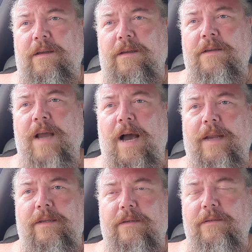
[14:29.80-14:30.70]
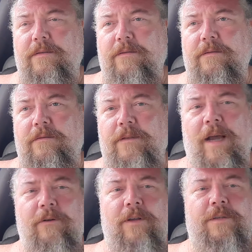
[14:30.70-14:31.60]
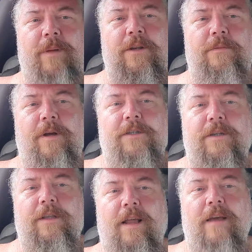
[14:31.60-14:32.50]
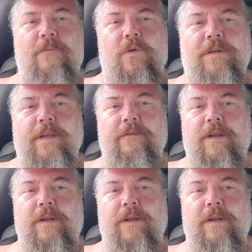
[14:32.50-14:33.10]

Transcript: not really spend too much until I have more saved